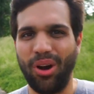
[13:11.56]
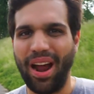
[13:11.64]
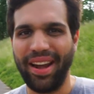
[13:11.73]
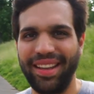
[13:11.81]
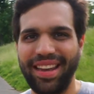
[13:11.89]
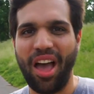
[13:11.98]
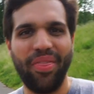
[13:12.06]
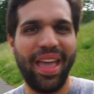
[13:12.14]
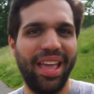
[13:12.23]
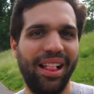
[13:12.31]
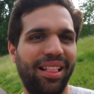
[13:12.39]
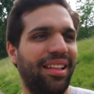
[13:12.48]
Riding down the
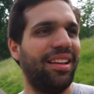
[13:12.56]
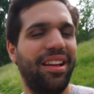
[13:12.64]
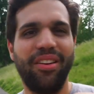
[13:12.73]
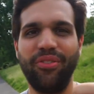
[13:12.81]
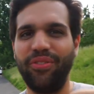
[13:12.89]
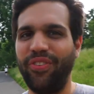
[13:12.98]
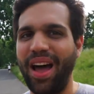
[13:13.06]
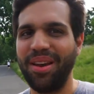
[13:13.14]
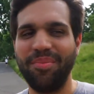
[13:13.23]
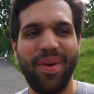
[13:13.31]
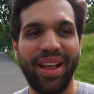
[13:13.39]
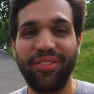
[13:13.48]
hill,
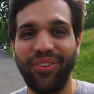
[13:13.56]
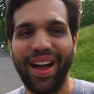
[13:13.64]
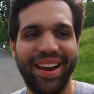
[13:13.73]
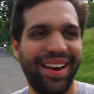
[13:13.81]
fun, big fun.